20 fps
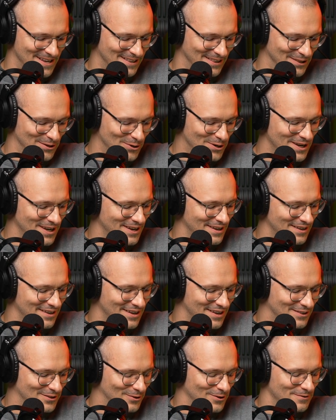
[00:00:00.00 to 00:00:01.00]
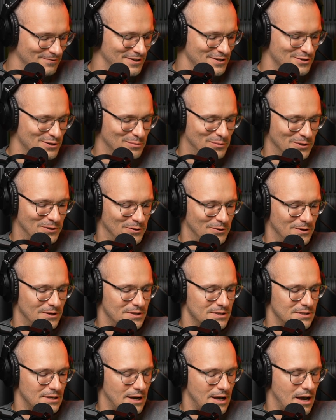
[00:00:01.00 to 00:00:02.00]
looking at, at all of these
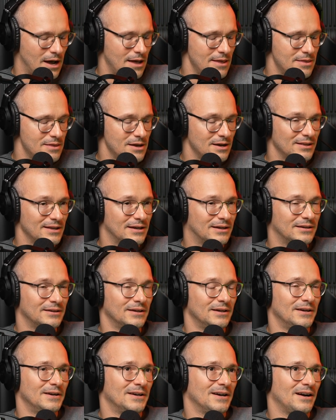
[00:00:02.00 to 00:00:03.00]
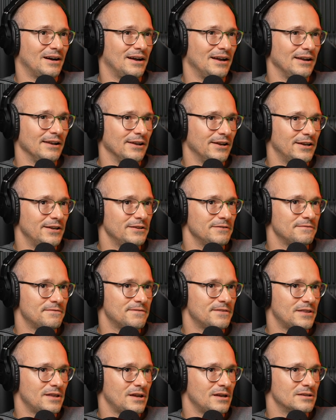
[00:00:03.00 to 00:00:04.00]
opportunities i i think like a lot of
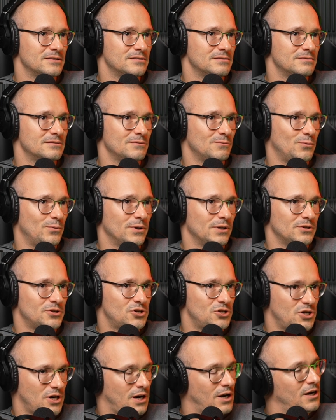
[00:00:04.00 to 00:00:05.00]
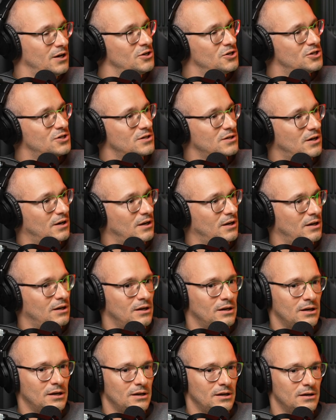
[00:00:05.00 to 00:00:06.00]
things will change in
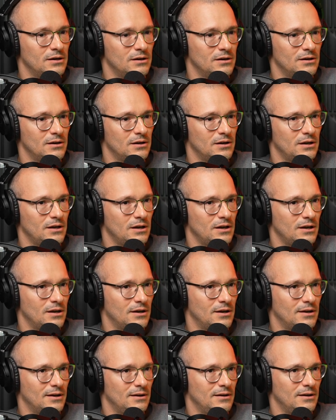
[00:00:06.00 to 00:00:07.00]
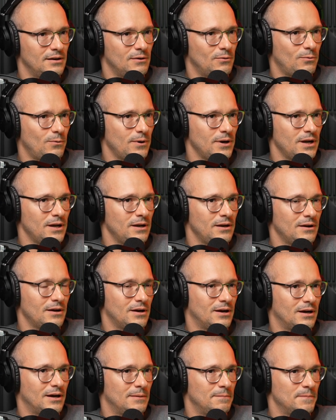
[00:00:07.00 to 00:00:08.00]
in uh, in a way
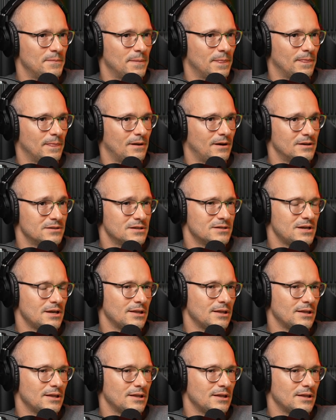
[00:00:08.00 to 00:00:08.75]
uh, as I said,